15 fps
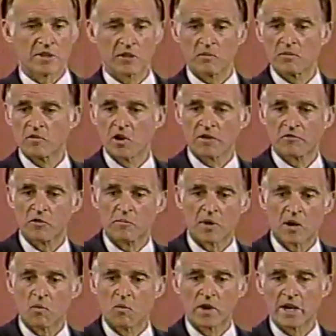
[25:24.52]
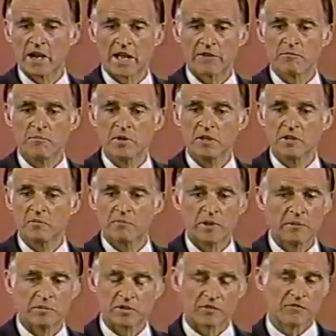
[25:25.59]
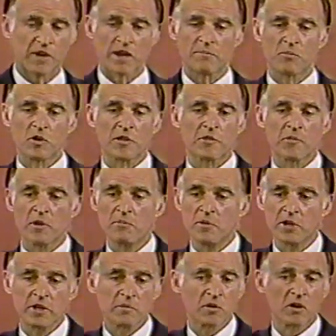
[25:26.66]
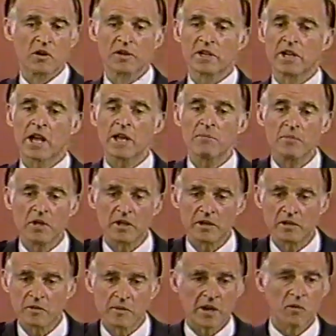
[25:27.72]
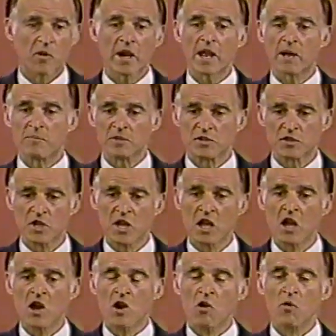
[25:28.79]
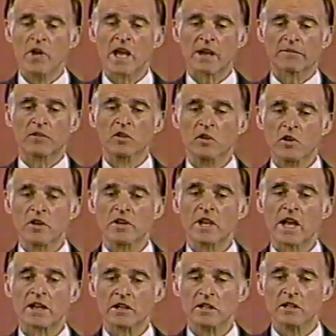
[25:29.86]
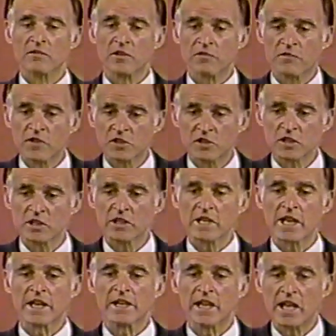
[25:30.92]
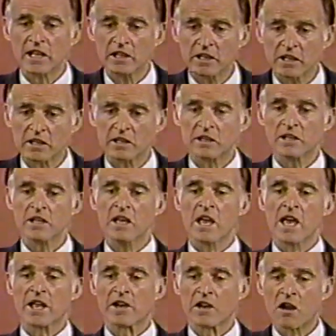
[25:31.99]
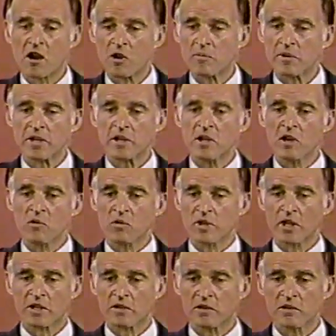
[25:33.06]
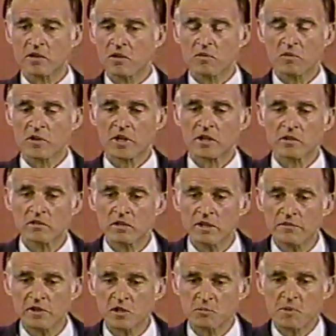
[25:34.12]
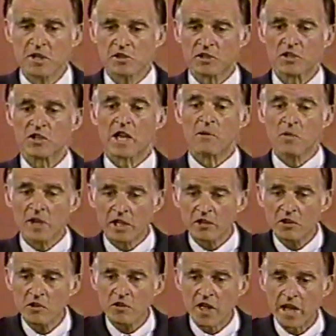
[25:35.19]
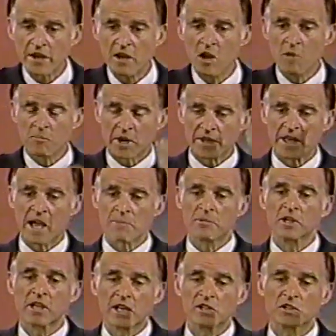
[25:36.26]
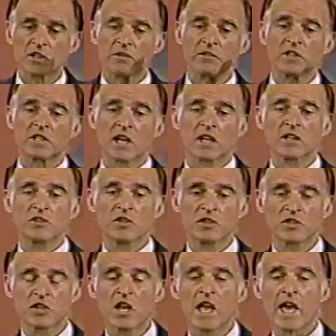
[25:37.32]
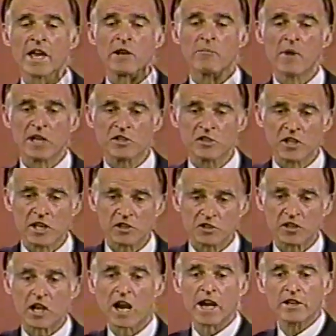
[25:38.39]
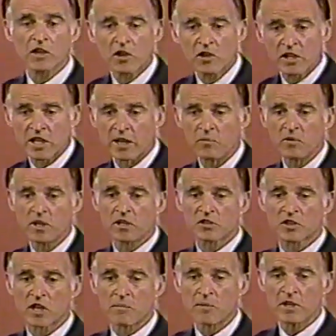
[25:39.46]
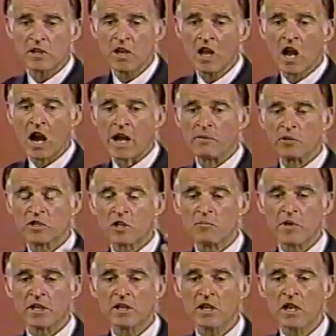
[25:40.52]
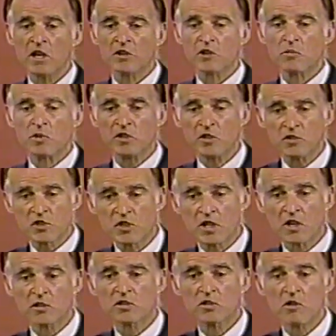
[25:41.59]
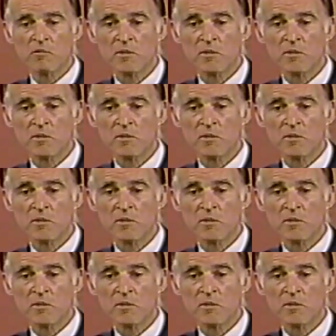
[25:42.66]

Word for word: I think we've gone from about 1.5 billion people to 5.3 billion. We're going to 9 billion, no matter what happens. We have to learn how to live efficiently and elegantly and in harmony with other, with other living species. And we can do that by the application of intelligence and imagination. I'd go to that Rio summit. I would commit to reduce CO2